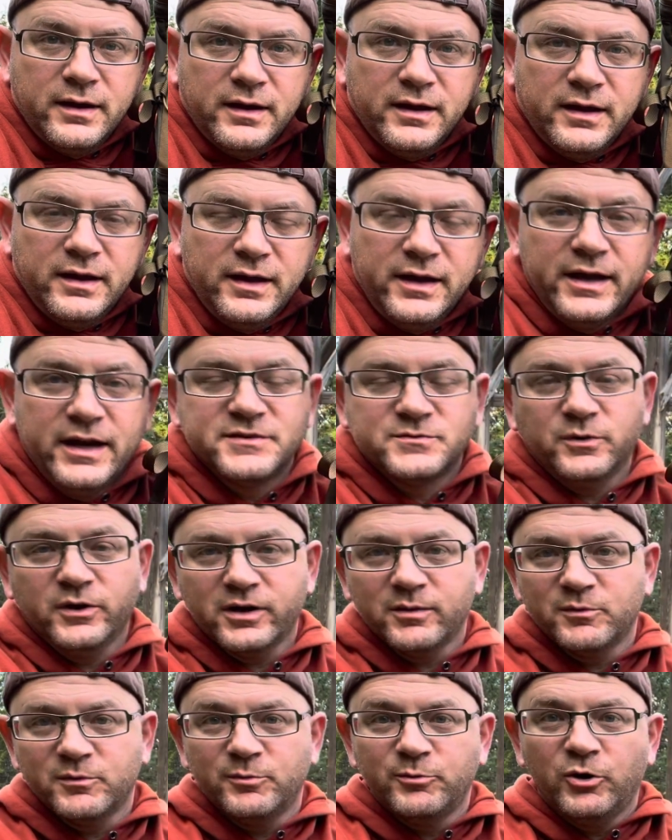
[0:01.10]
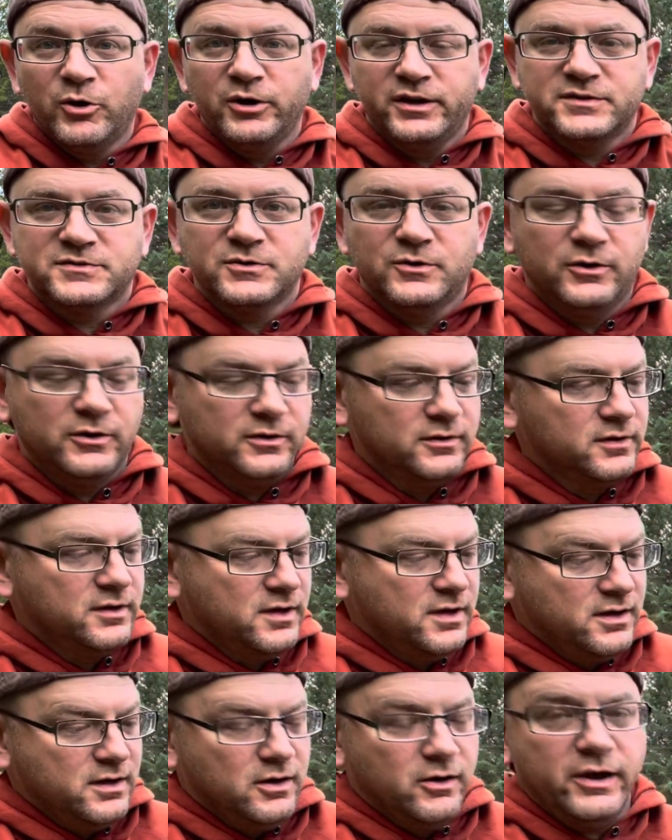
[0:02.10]
Hey guys, welcome to Bow Hunting Soul.
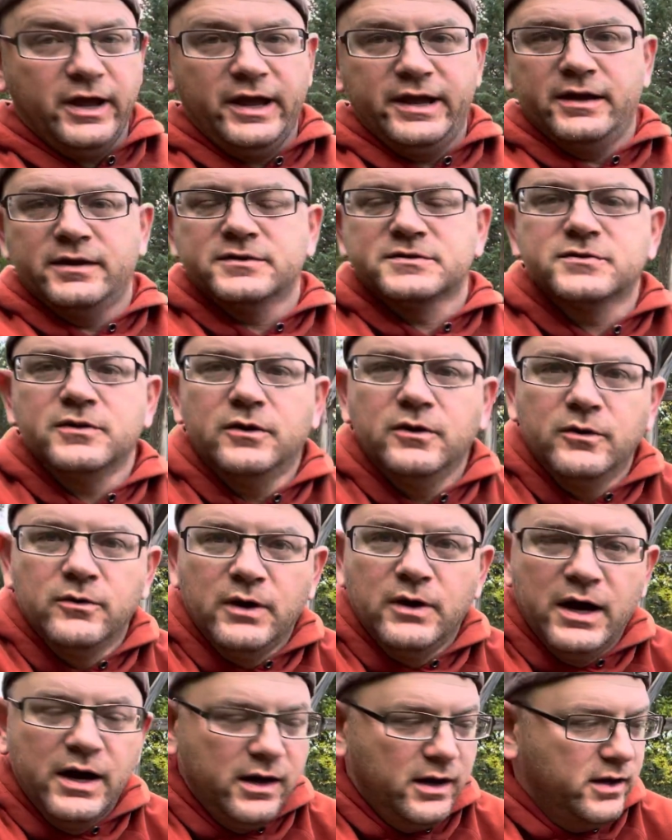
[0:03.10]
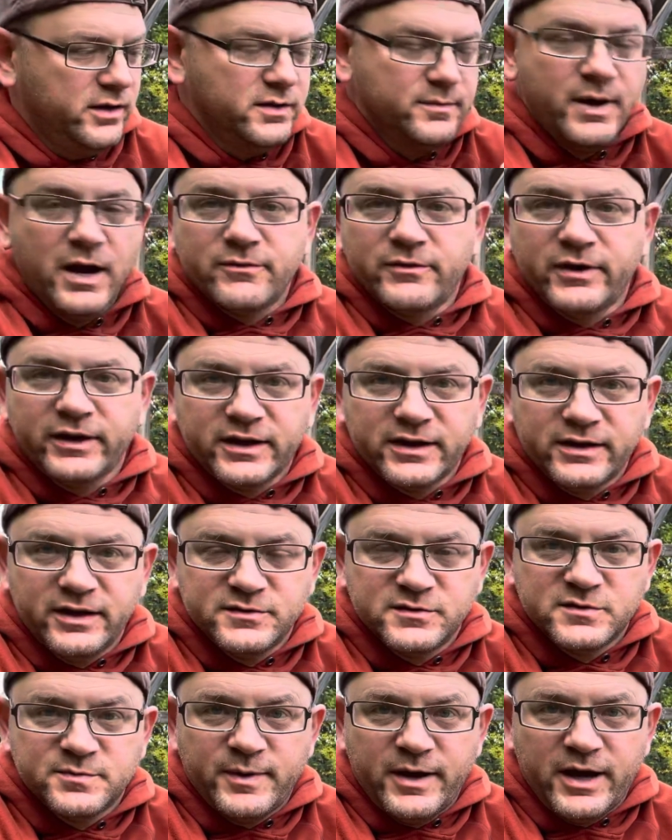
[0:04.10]
Okay, so you might recognize
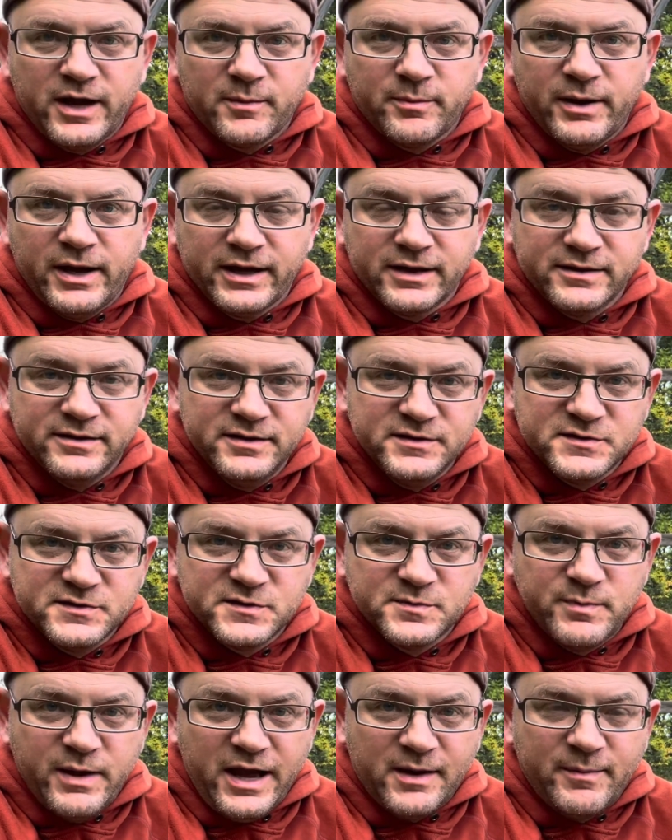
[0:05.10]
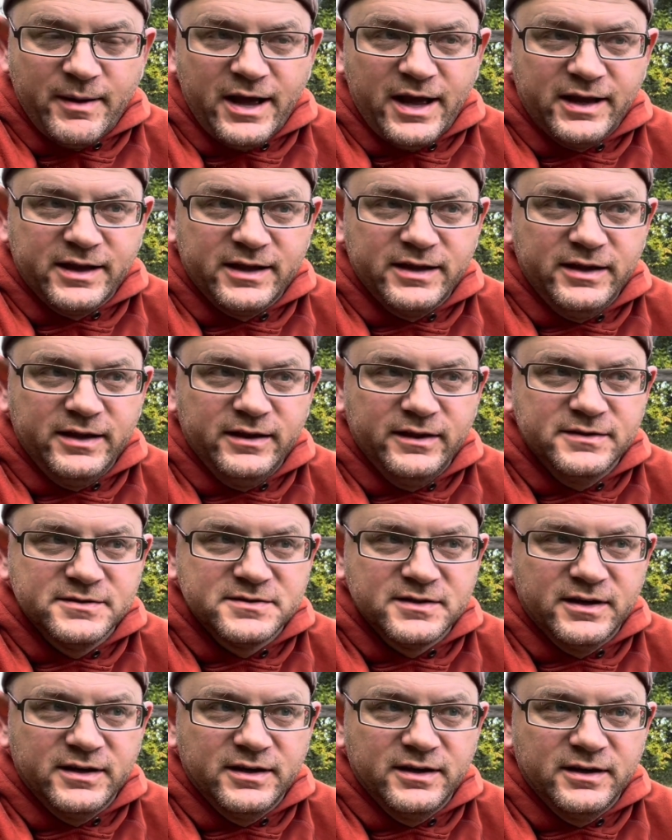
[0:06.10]
this backpack. This backpack is
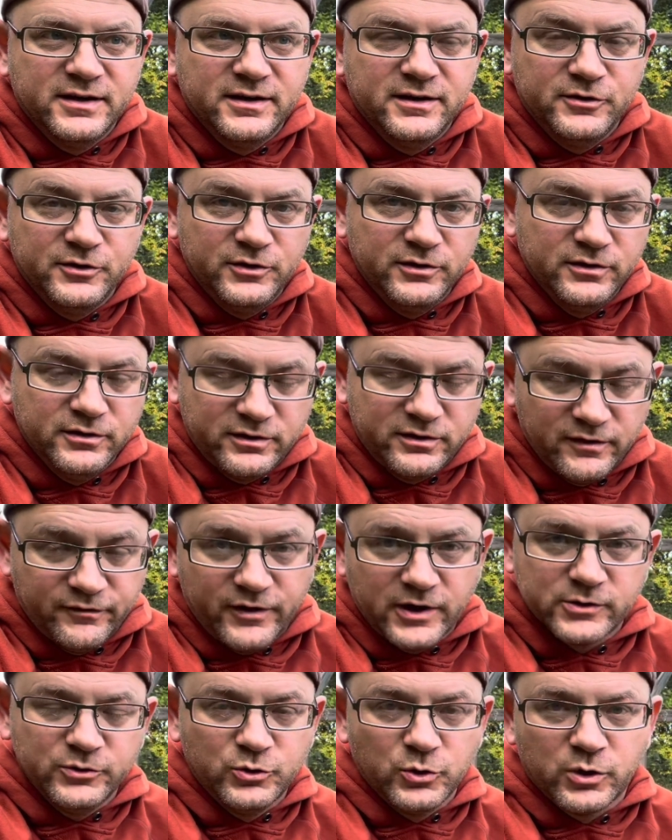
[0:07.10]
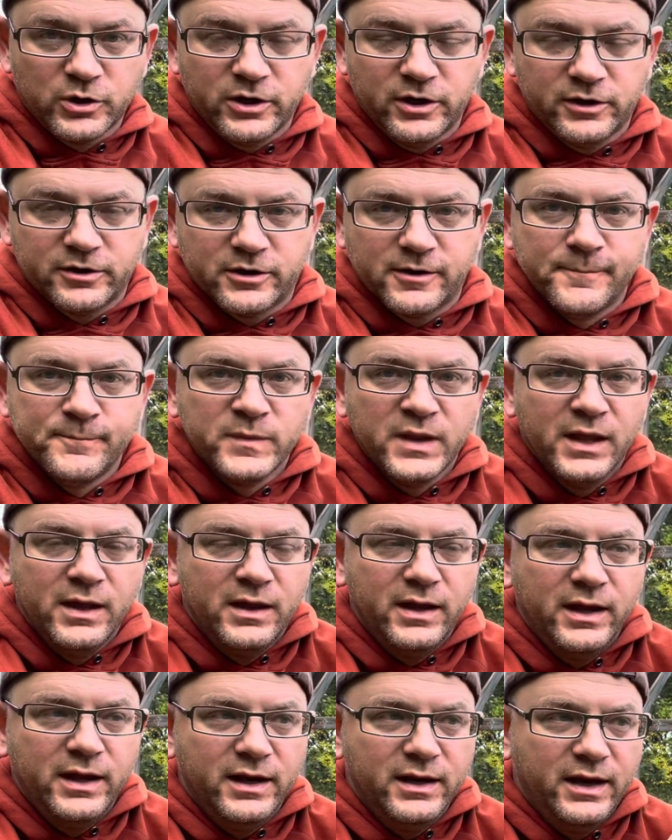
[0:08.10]
the Kifaru Door Gunner,
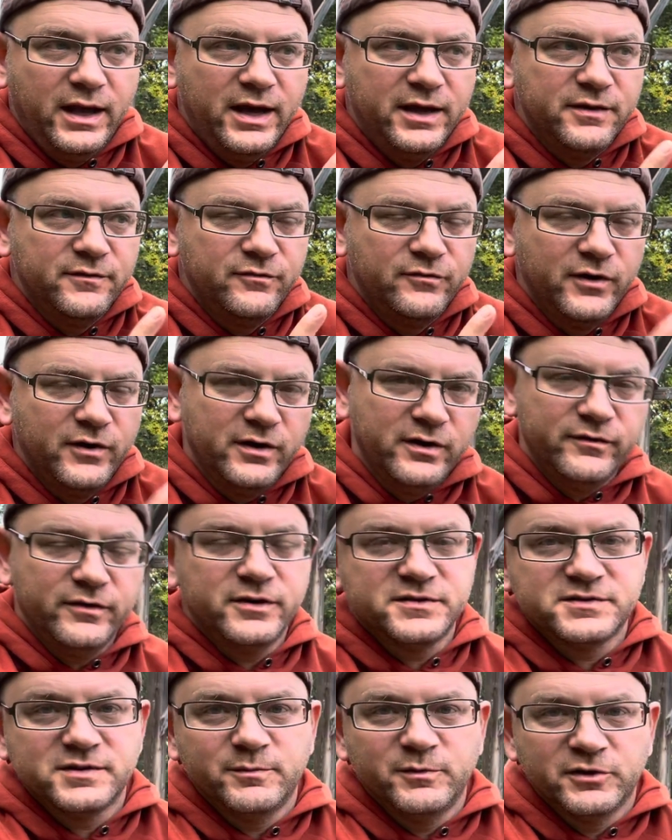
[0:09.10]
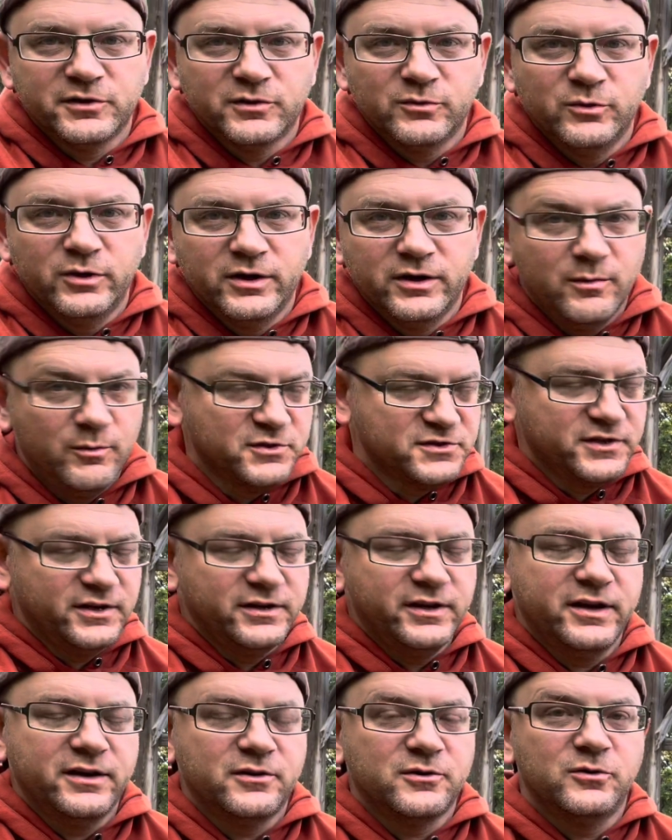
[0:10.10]
and I had a very similar one, almost
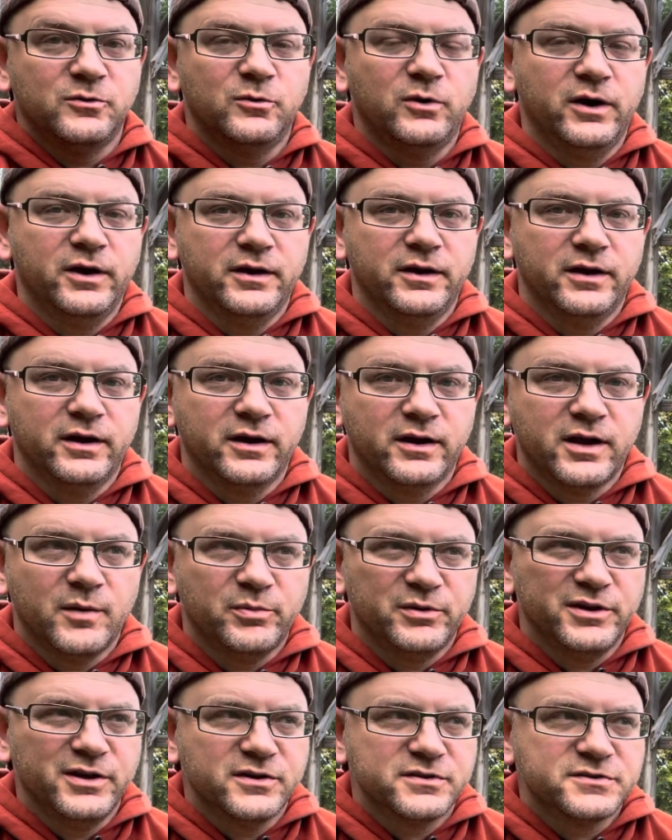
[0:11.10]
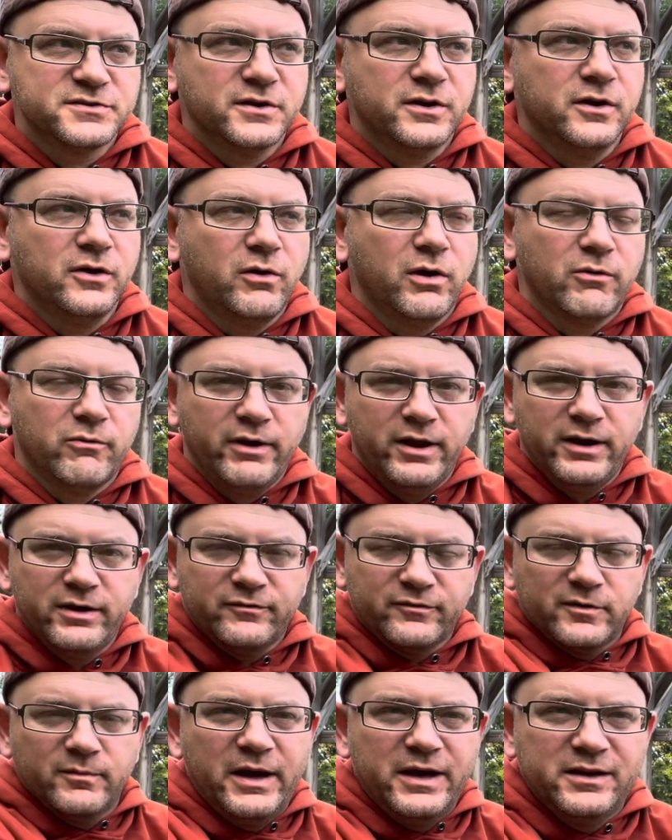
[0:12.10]
identical one, a couple years ago. I ran it
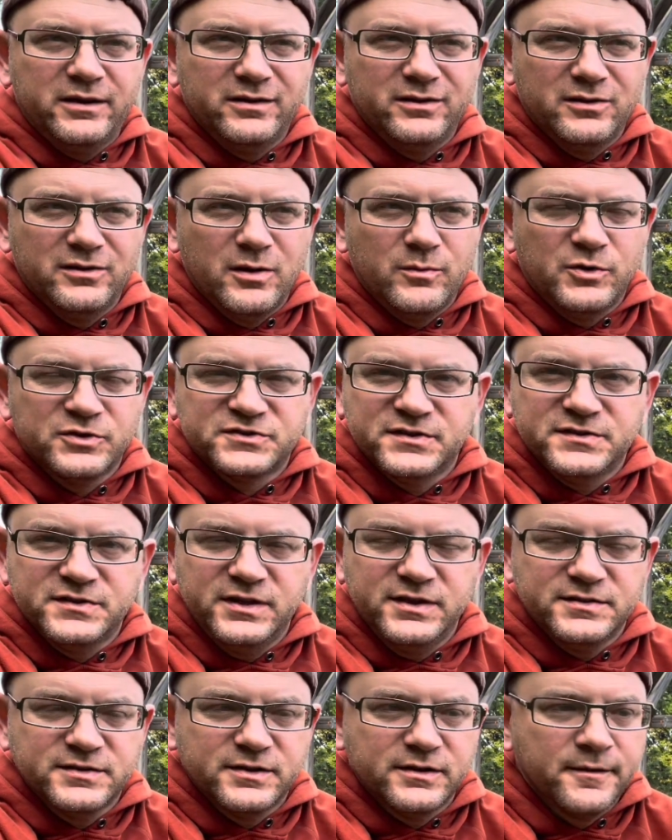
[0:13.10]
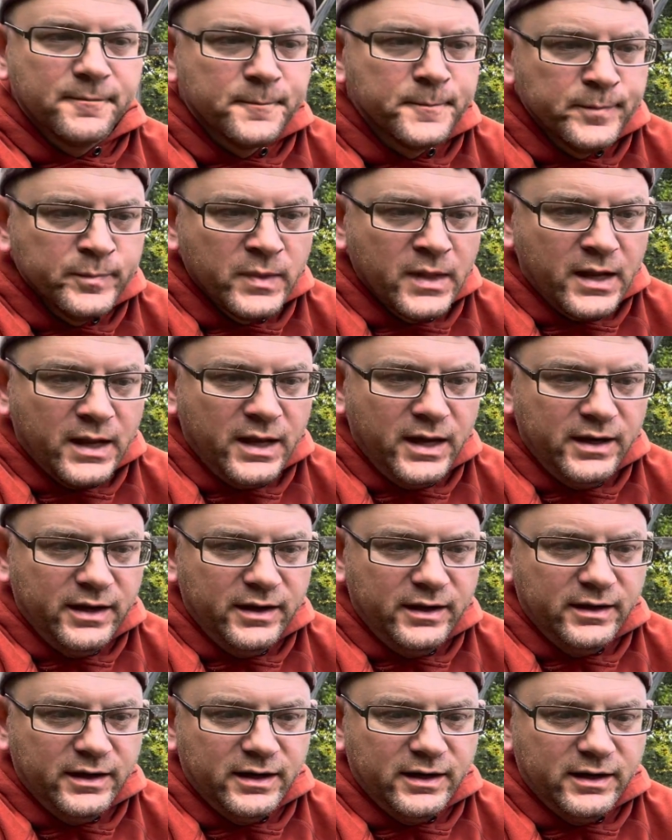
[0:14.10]
for about almost a season, and
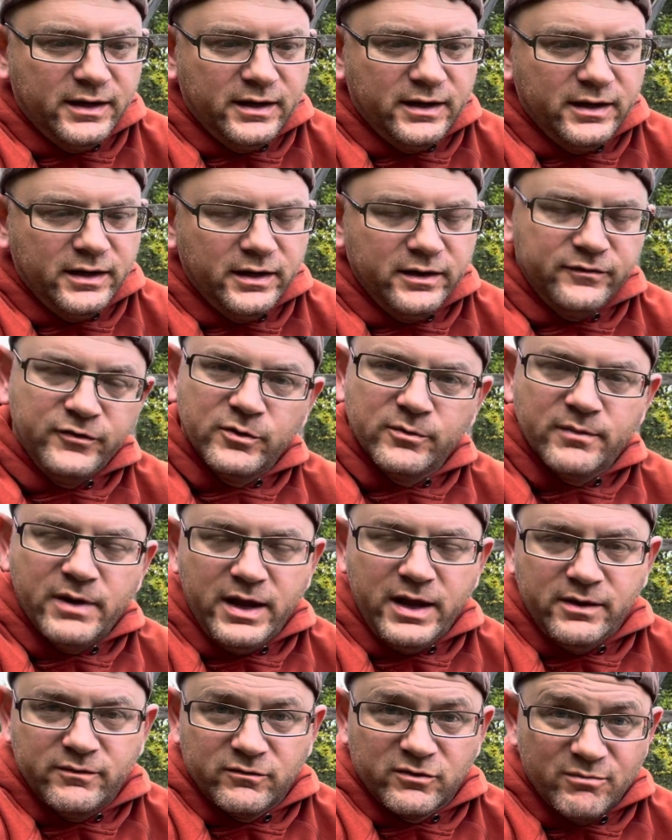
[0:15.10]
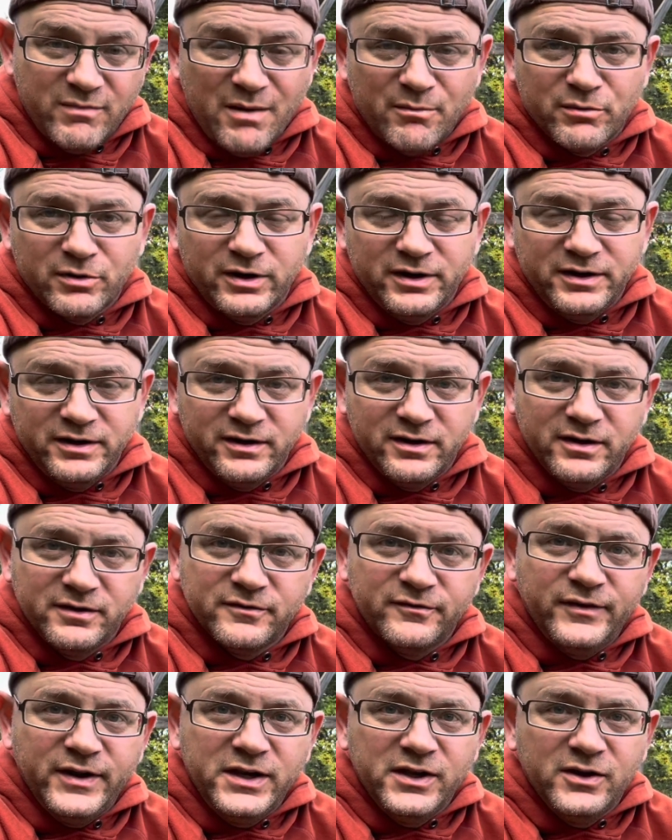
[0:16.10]
then if you might remember, I did another
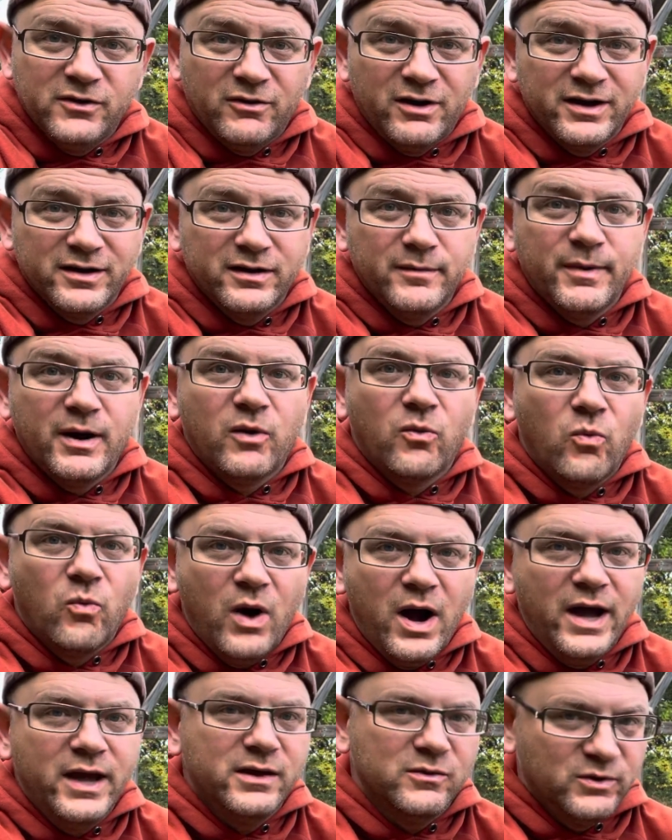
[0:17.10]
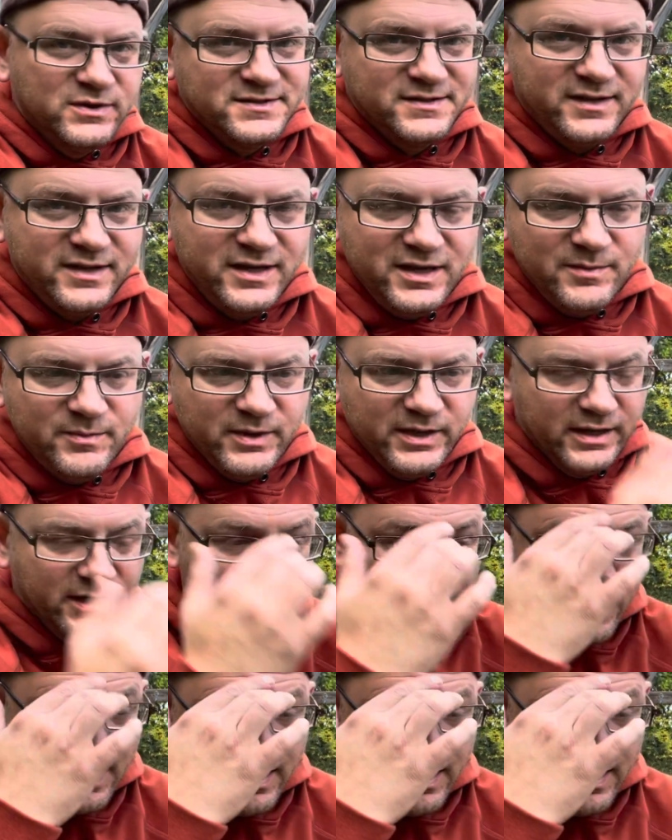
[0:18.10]
video on it about why I wasn't keeping it.